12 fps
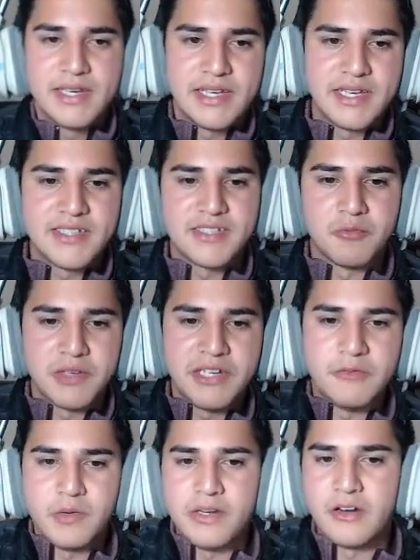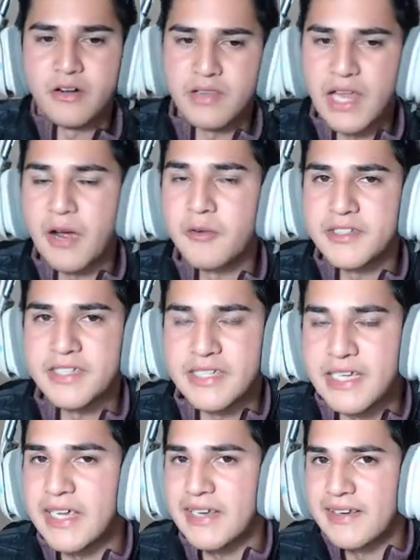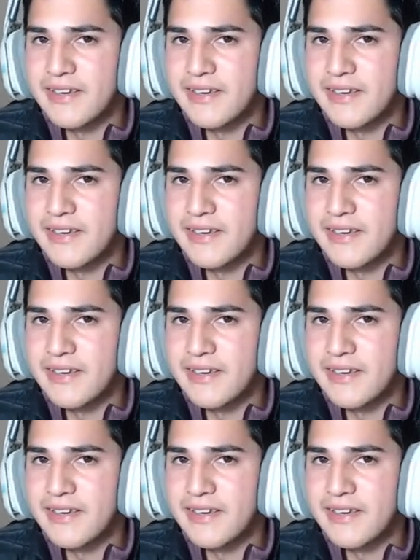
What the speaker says: is we are allowed to get